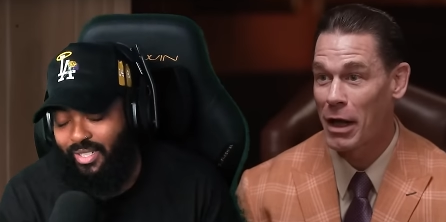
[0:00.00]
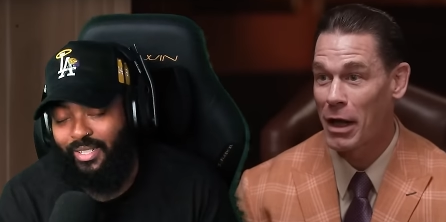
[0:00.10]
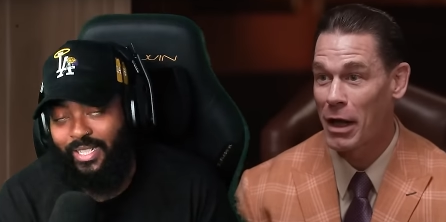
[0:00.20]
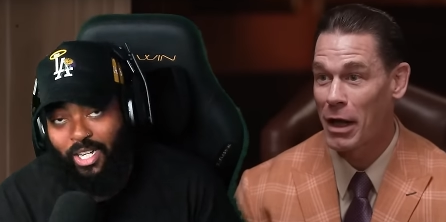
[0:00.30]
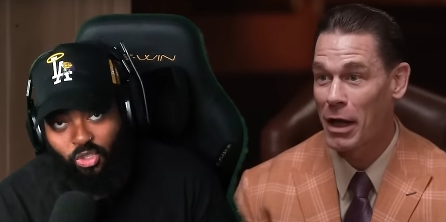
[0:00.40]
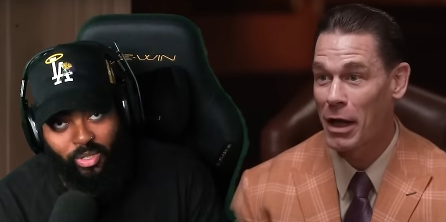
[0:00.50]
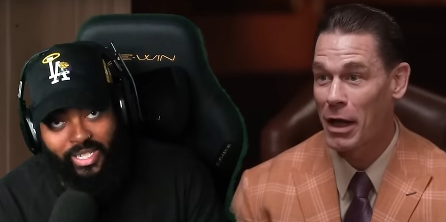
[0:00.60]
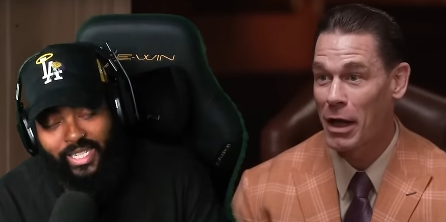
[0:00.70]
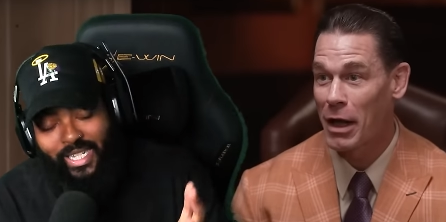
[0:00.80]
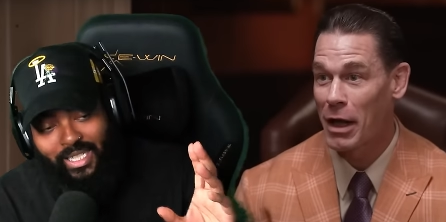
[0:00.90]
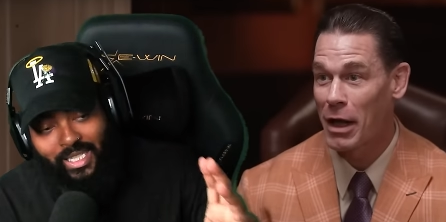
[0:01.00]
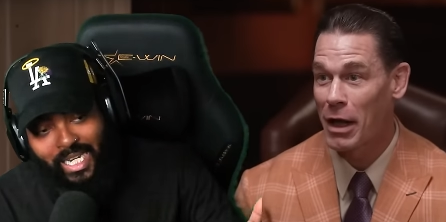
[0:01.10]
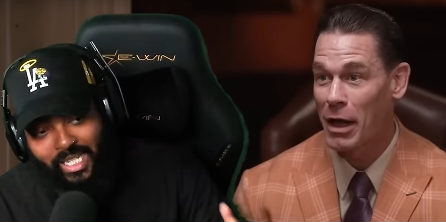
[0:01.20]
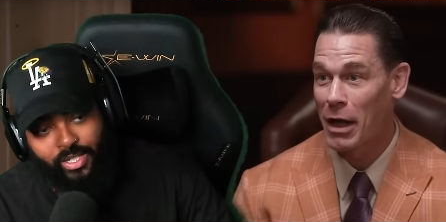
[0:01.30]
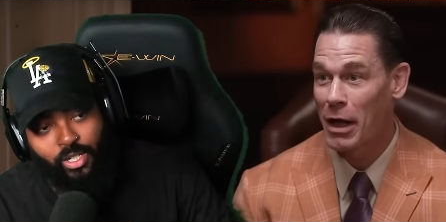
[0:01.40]
Speaker 1: Now, granted, a lot
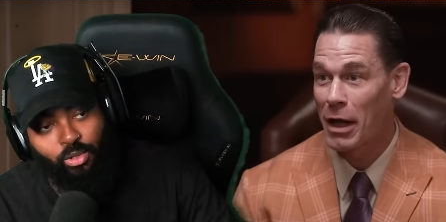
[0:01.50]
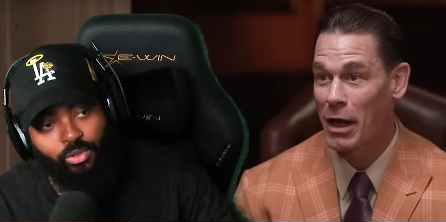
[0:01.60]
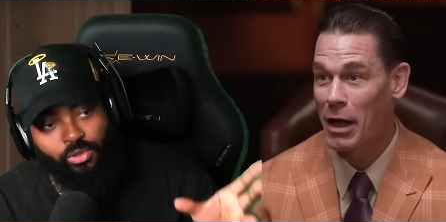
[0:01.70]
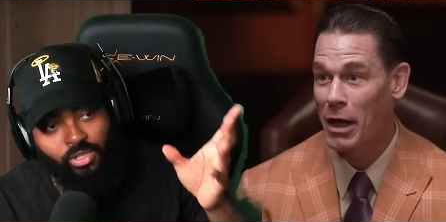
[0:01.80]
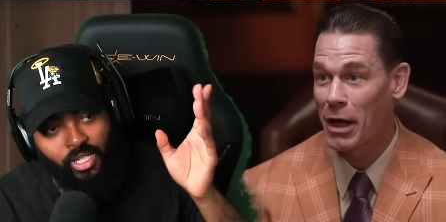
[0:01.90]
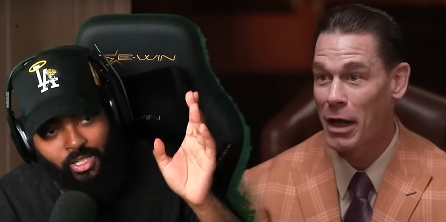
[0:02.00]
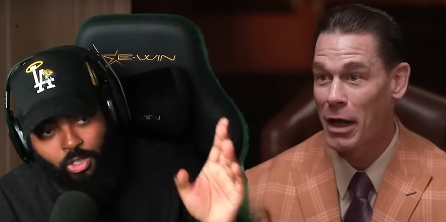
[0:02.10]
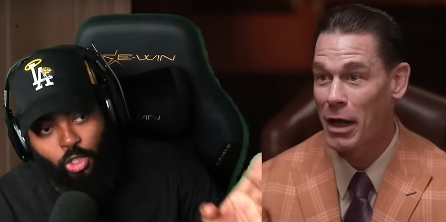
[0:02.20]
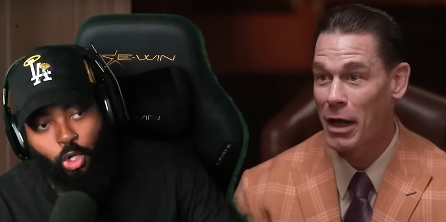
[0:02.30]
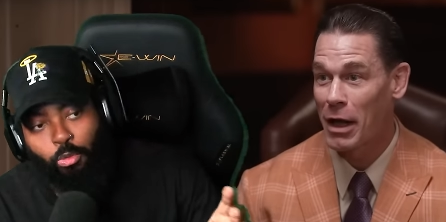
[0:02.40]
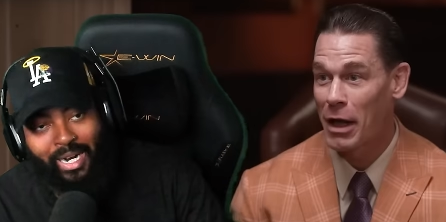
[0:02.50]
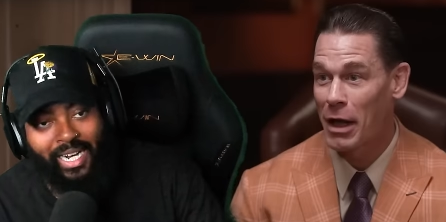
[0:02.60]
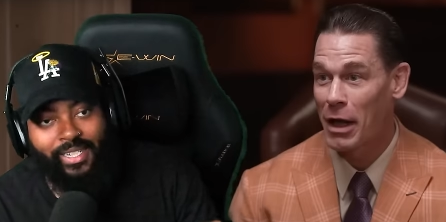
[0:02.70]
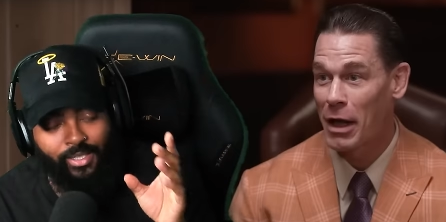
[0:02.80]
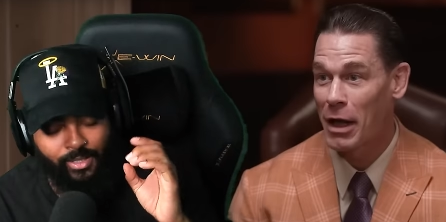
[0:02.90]
of those go by
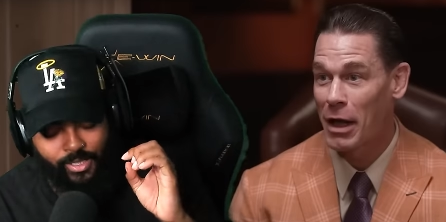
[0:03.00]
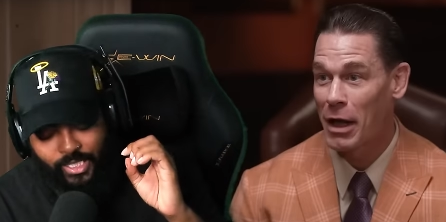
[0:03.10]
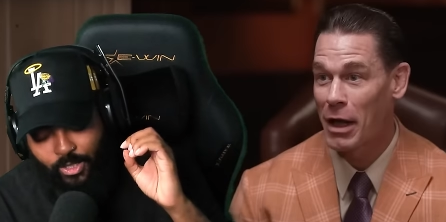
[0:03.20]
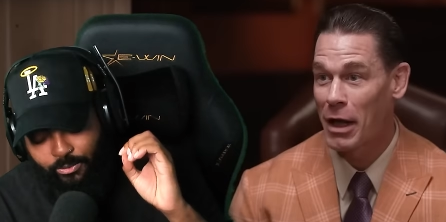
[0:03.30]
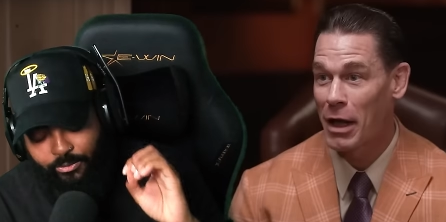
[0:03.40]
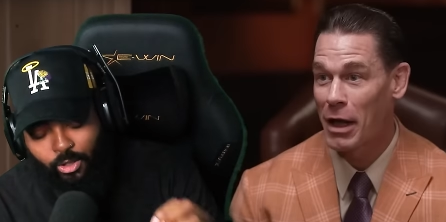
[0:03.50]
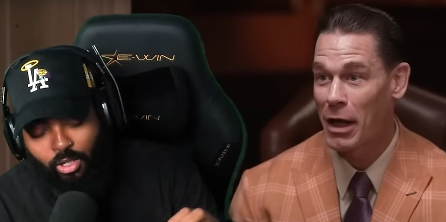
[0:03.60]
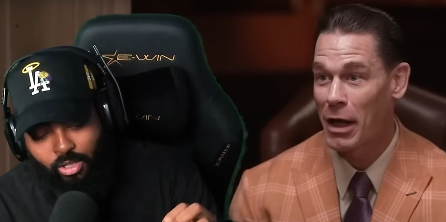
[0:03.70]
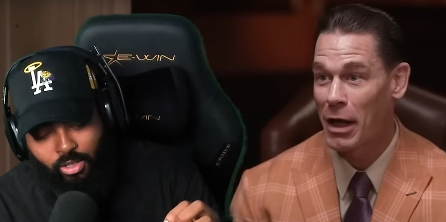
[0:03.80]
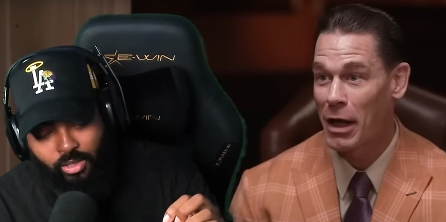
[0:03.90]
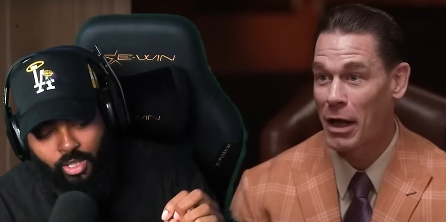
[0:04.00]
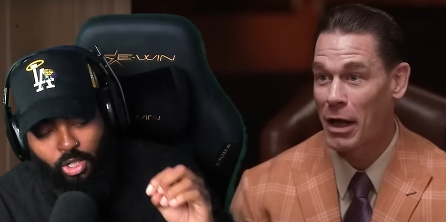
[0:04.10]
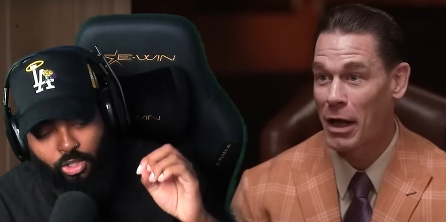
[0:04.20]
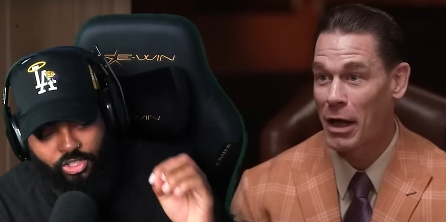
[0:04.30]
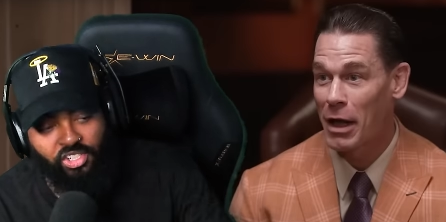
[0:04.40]
the, you know, fall
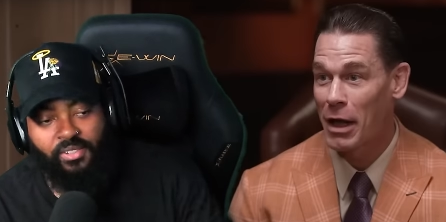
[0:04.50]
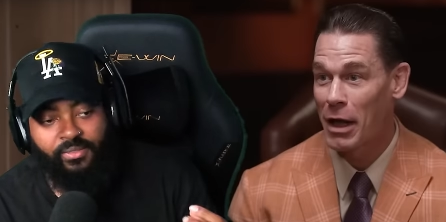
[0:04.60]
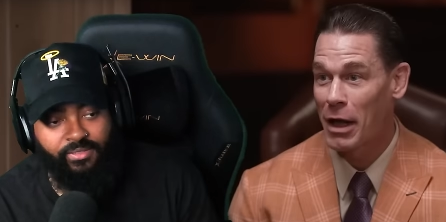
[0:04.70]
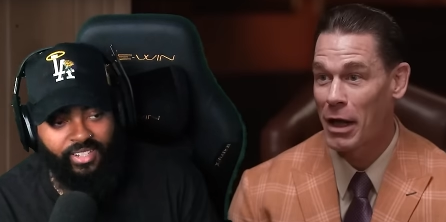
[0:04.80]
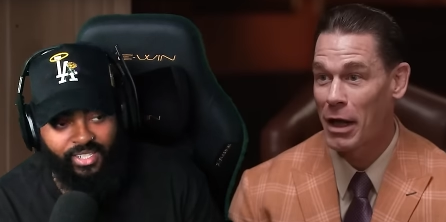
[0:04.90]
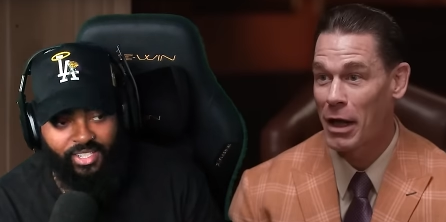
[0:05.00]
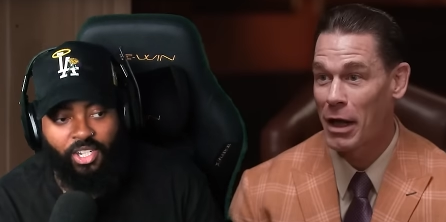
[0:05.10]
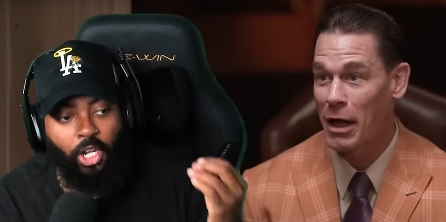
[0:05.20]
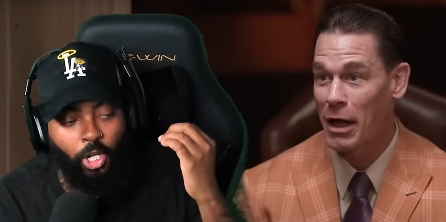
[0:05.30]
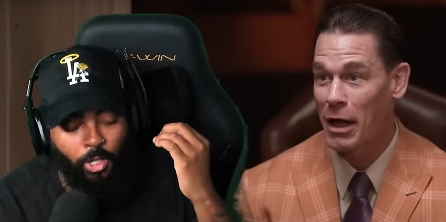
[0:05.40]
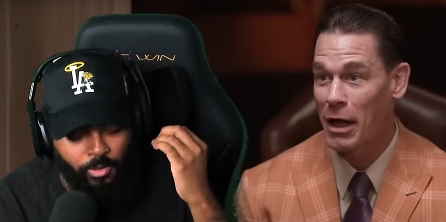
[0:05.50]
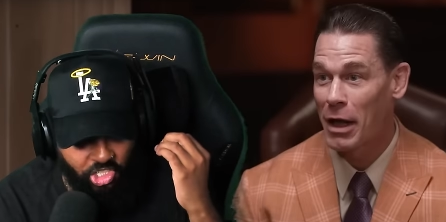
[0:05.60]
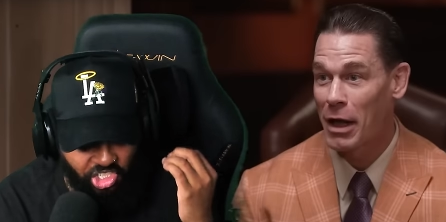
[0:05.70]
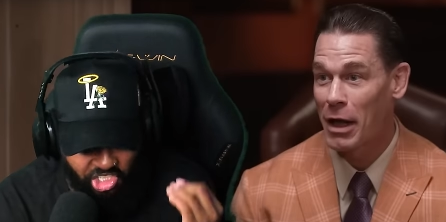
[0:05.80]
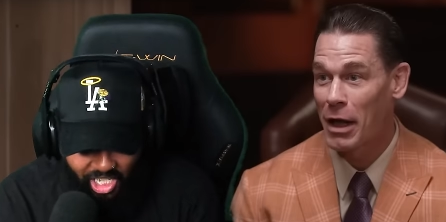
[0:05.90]
to Vince
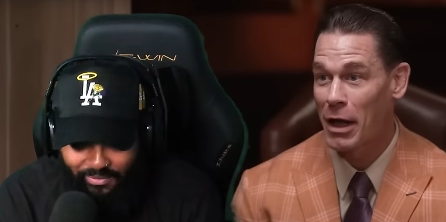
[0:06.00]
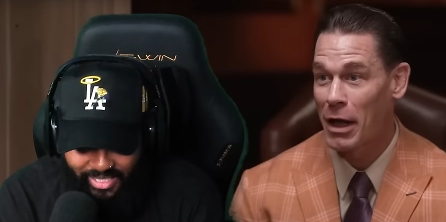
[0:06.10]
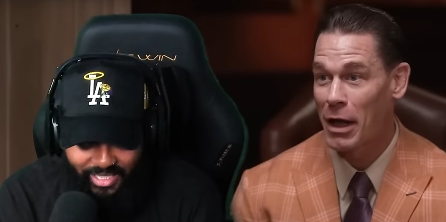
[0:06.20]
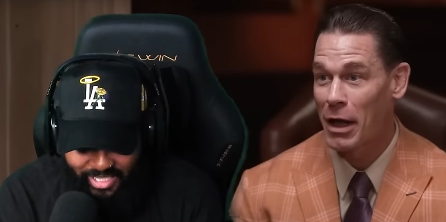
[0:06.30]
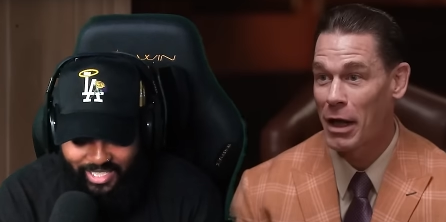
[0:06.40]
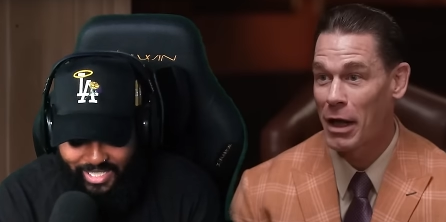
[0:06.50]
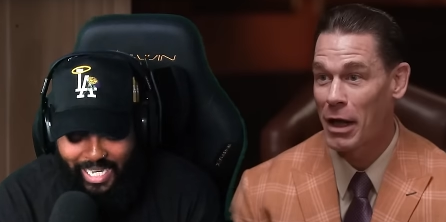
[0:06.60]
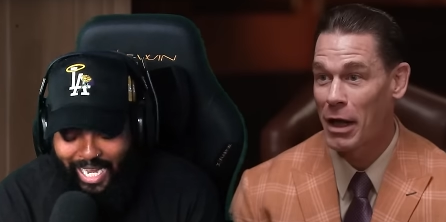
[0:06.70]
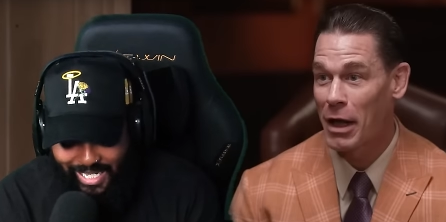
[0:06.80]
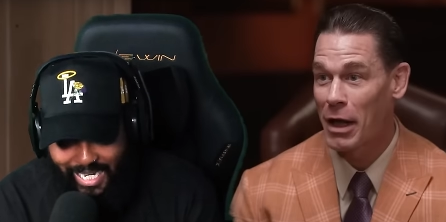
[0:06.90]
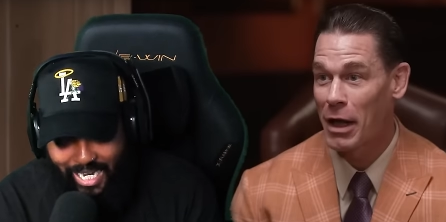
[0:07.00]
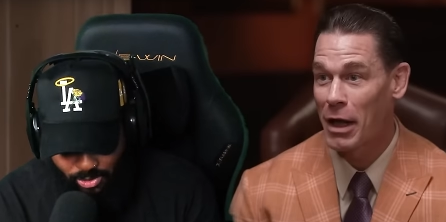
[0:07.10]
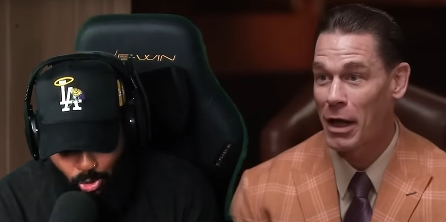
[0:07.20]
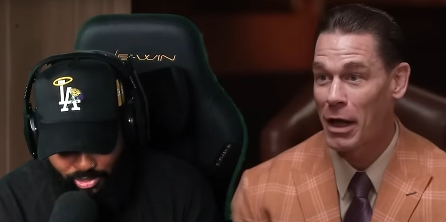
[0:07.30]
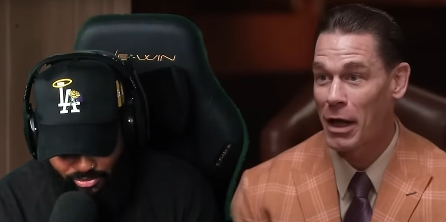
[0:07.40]
shoving this guy down
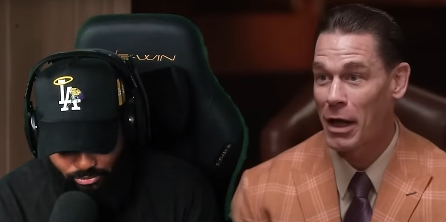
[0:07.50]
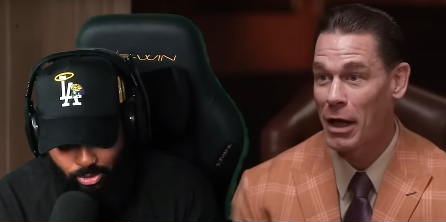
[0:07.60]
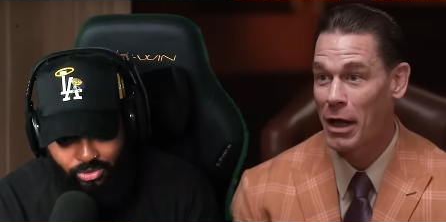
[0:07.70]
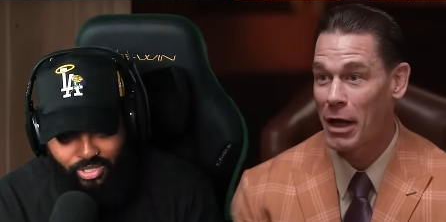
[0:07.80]
our throats